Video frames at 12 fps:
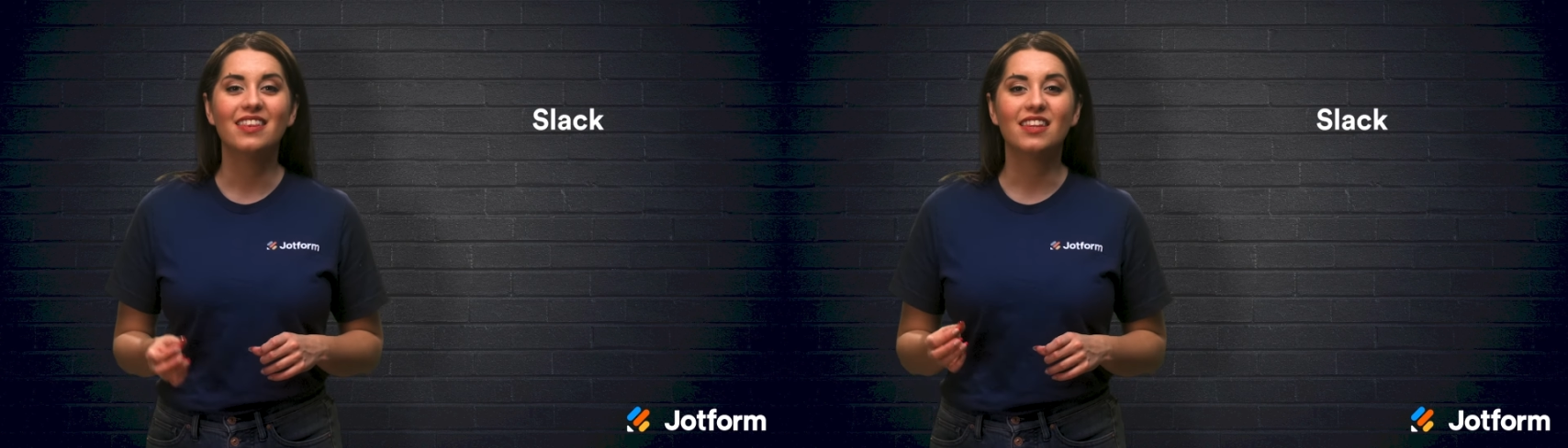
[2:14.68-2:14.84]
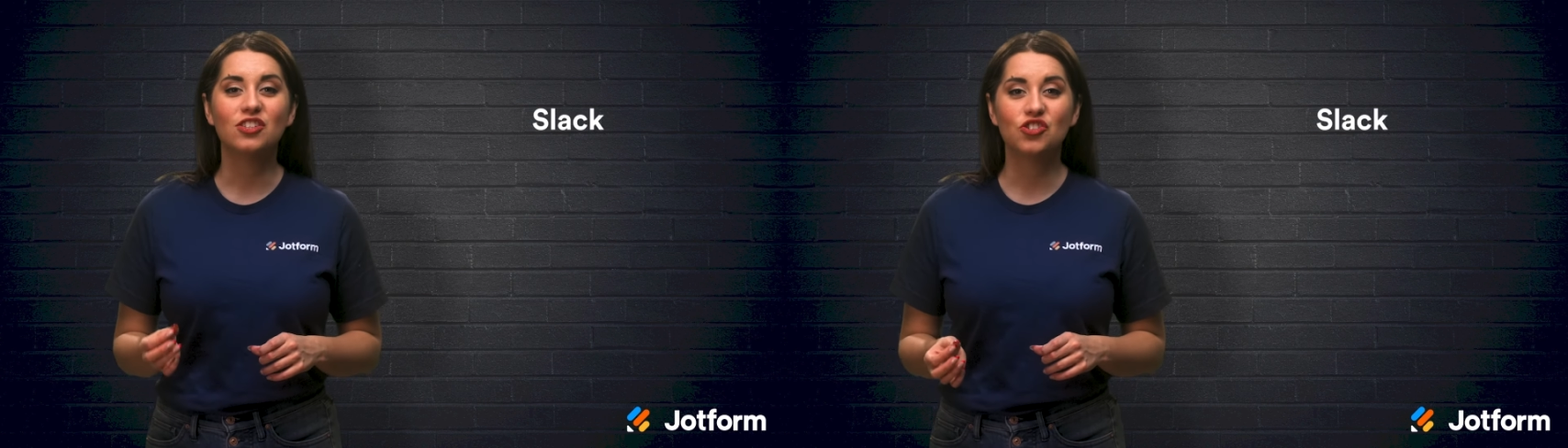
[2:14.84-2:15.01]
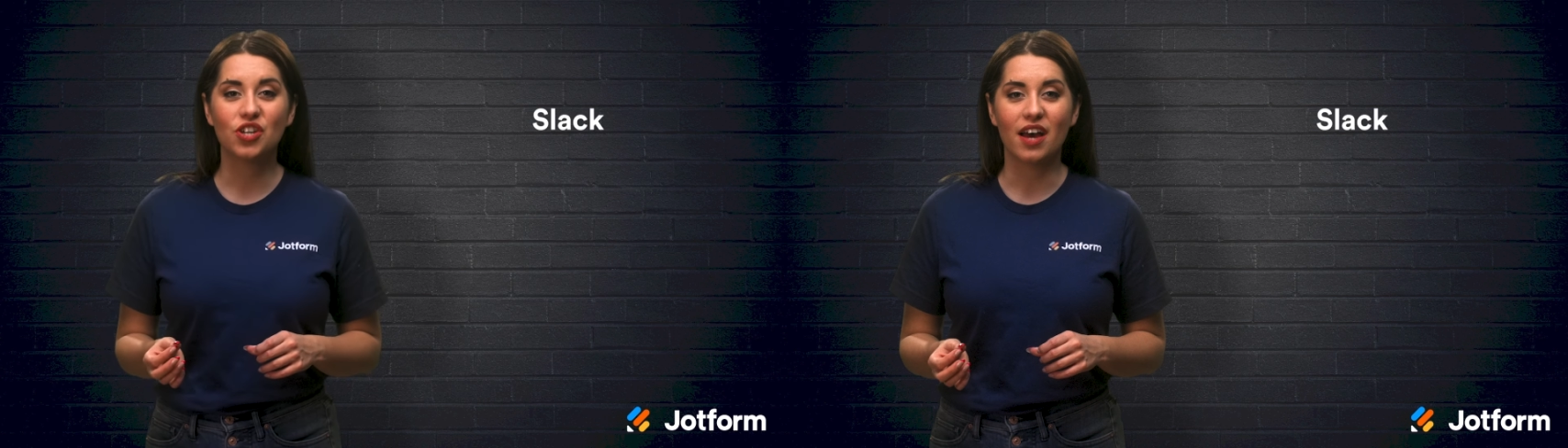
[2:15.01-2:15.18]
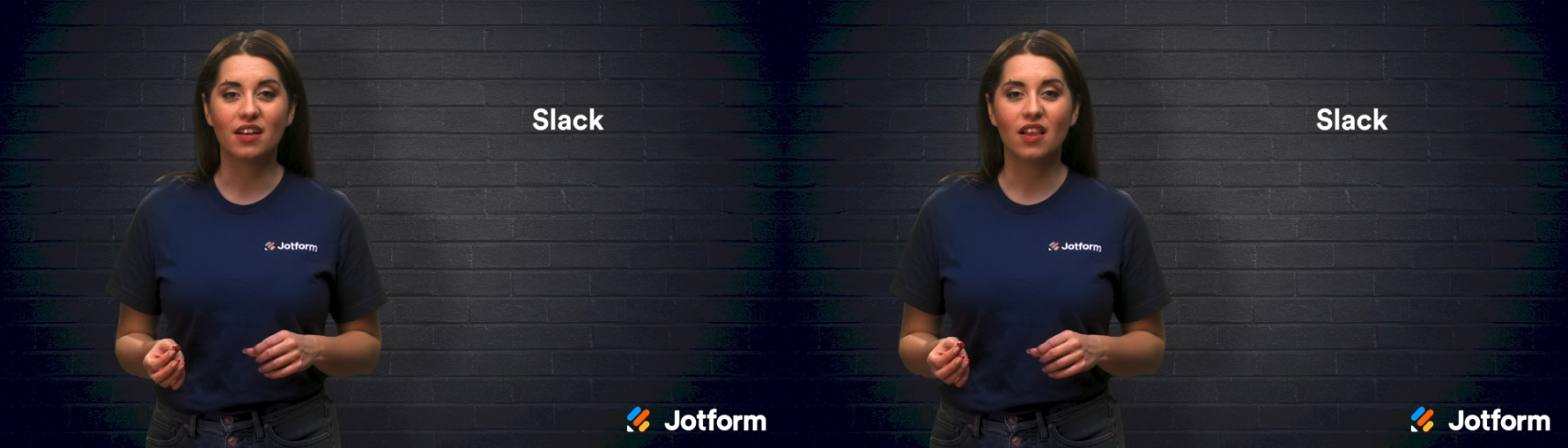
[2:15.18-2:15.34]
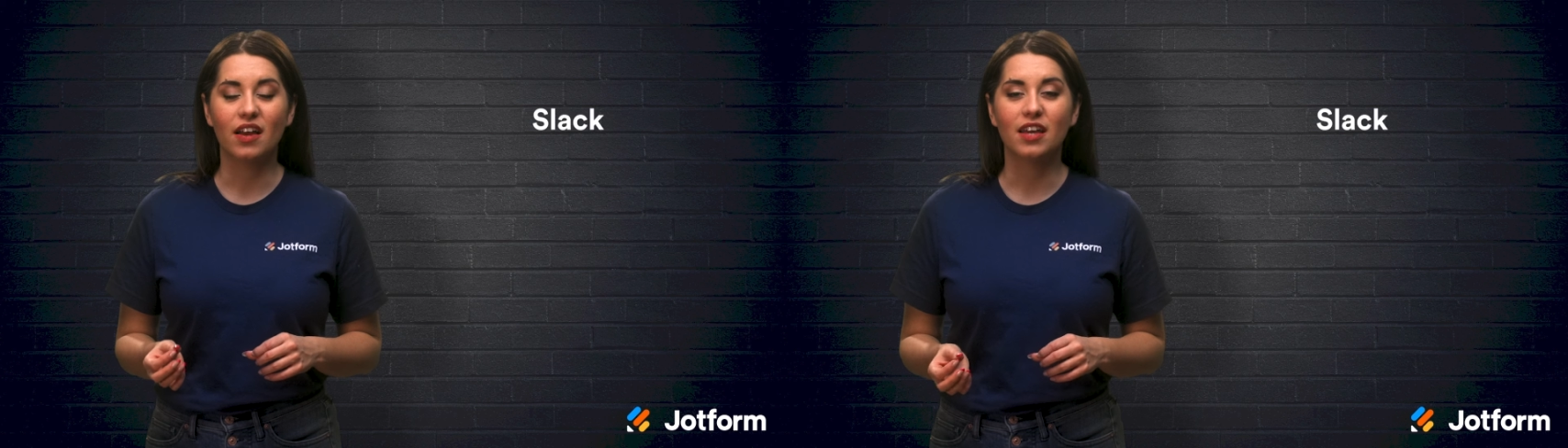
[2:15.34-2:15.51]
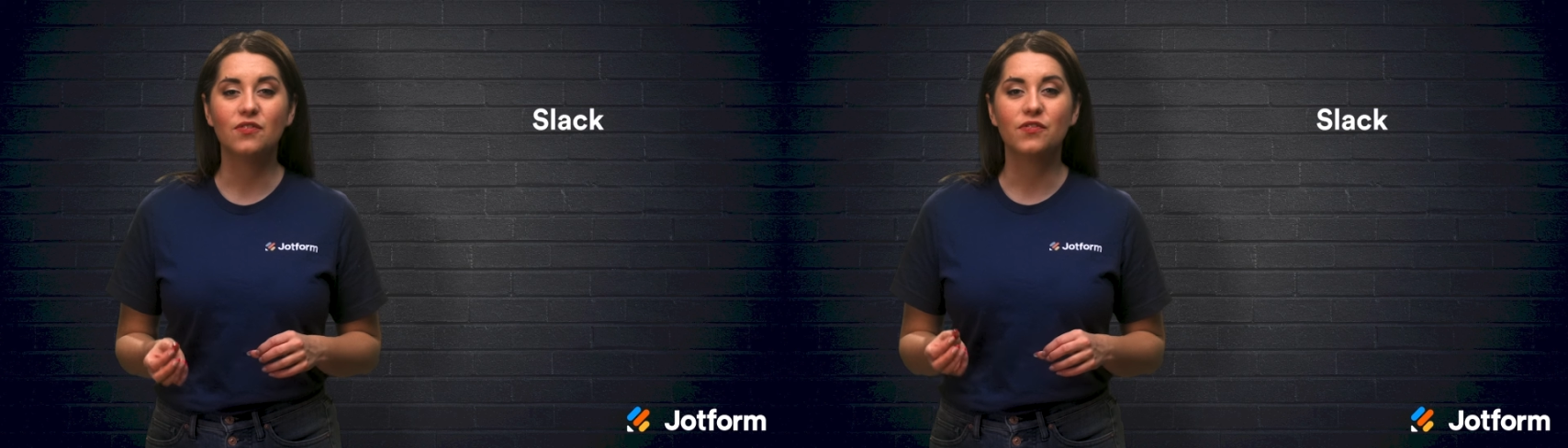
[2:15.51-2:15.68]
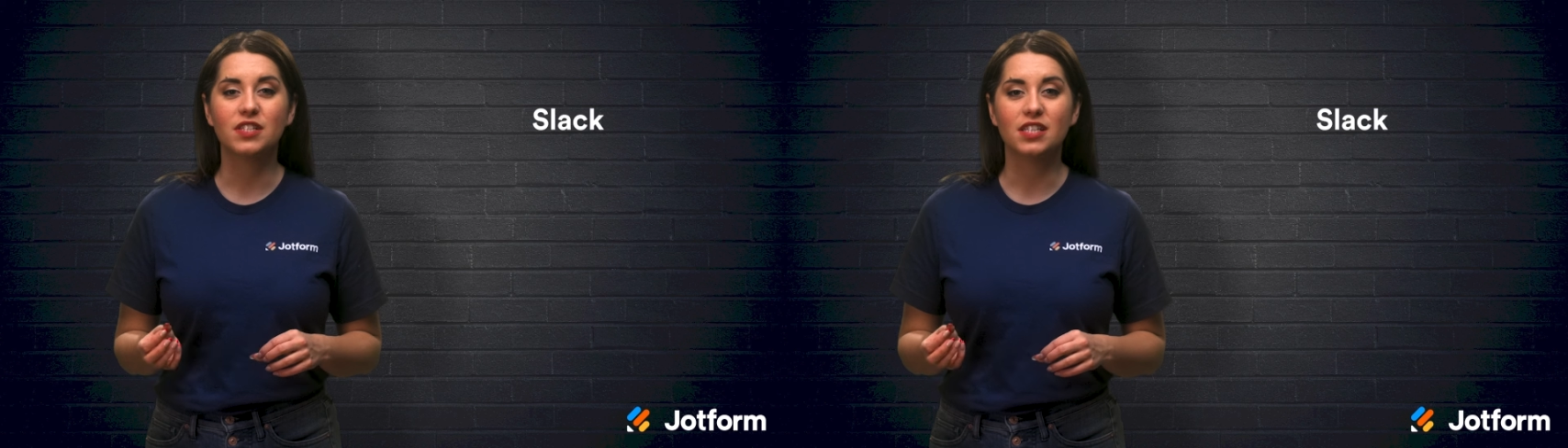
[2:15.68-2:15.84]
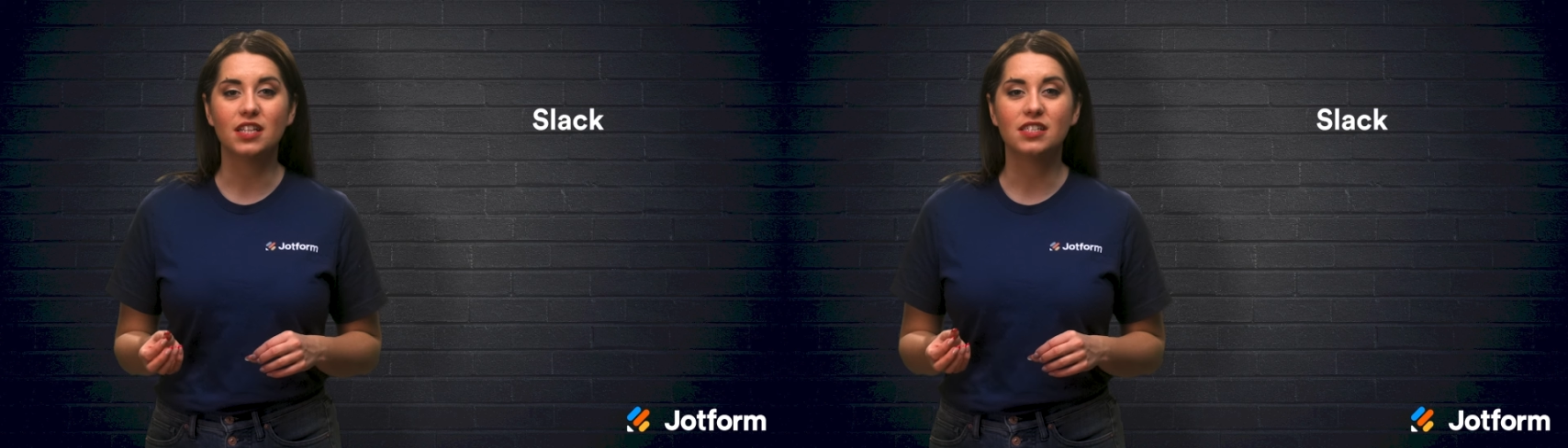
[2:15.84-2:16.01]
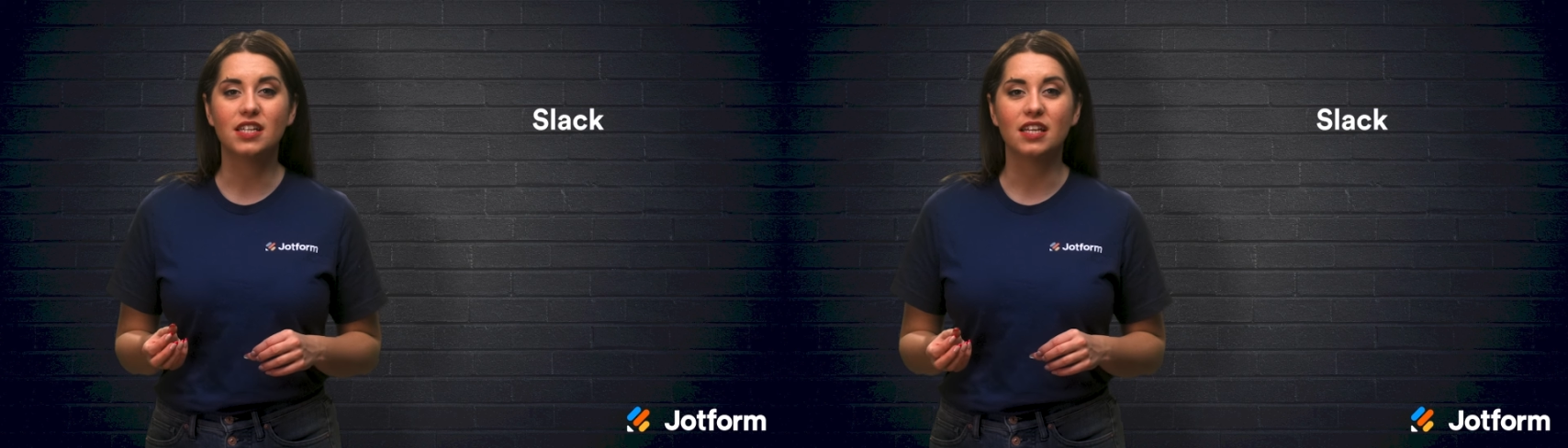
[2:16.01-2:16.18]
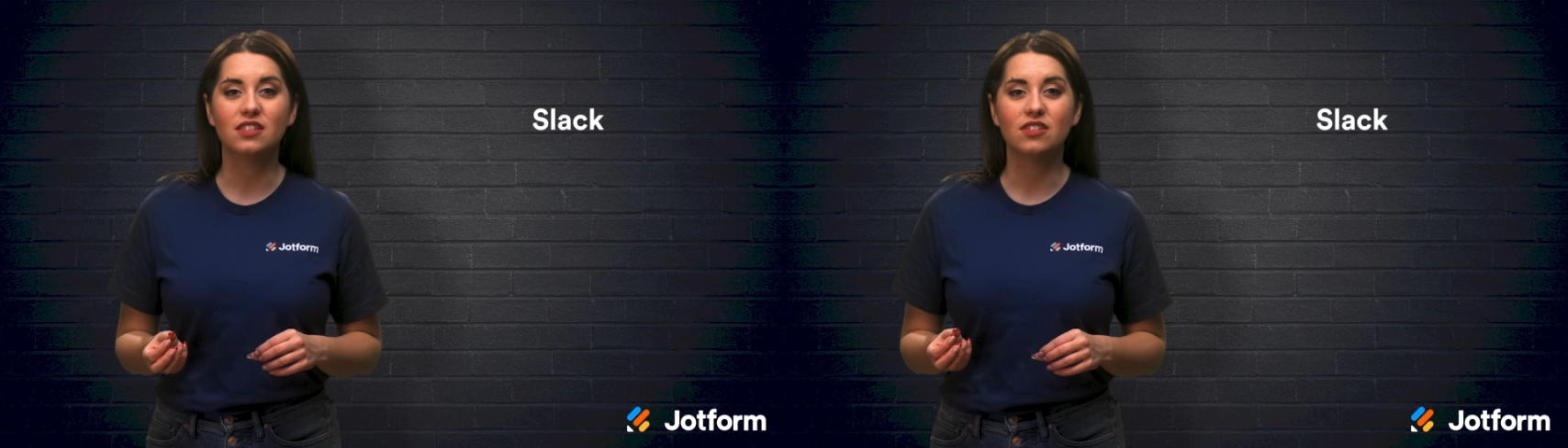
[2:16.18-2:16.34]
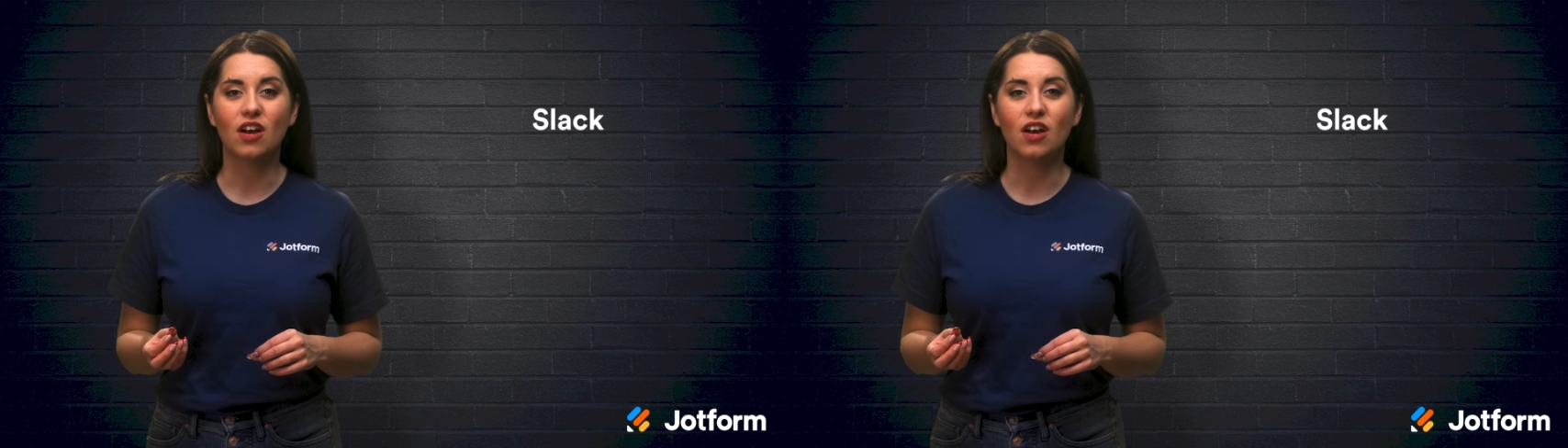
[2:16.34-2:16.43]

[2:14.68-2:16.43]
This chat client facilitates